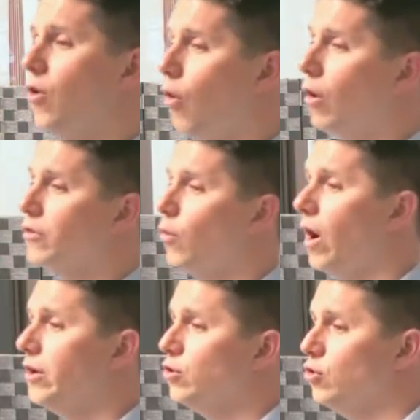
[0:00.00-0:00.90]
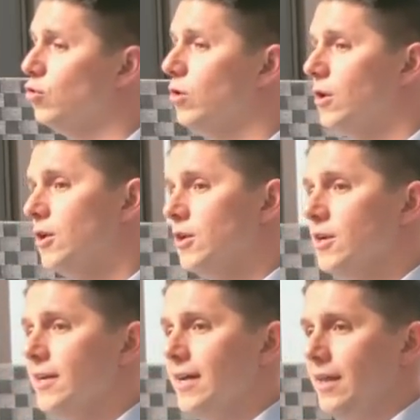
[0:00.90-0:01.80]
Or the one who,
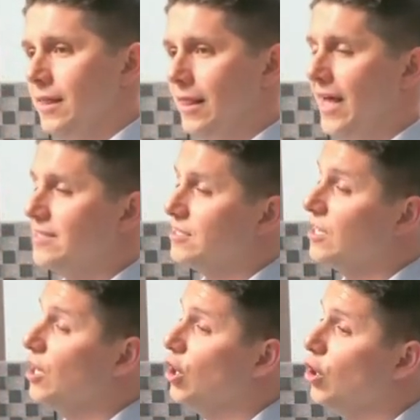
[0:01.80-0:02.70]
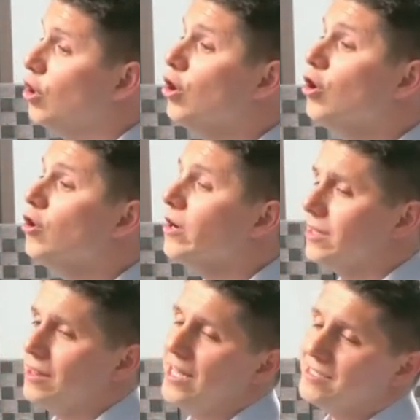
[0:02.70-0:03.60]
Let's go
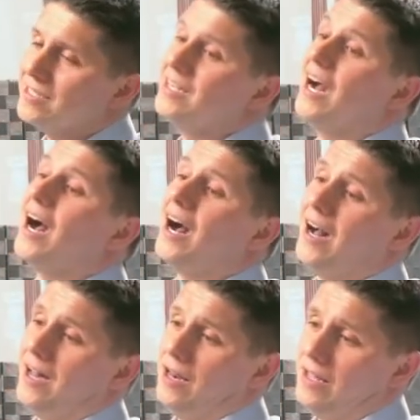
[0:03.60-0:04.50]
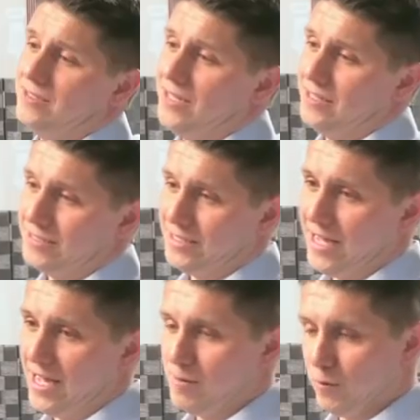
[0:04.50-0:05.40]
and let's God, as they say.